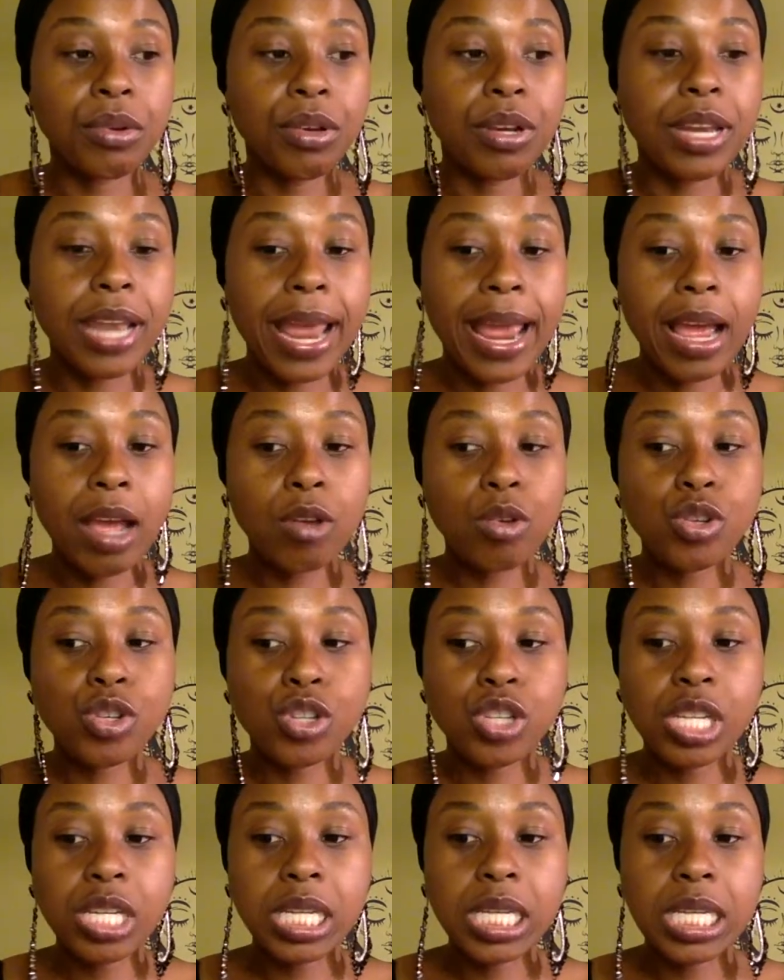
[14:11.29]
now
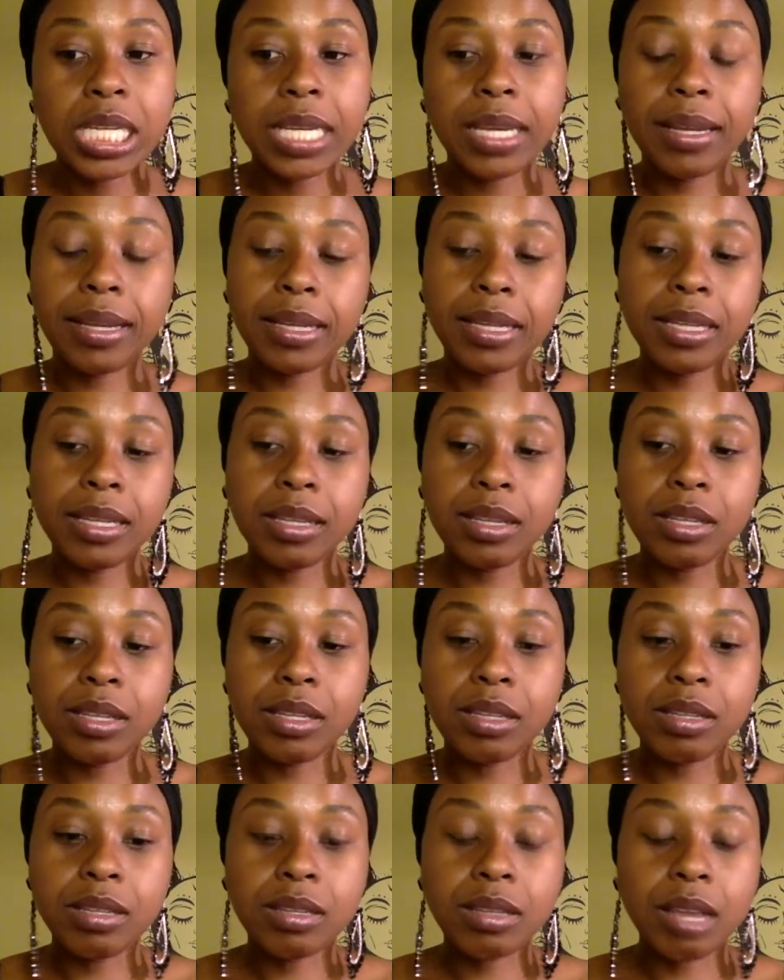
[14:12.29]
she is,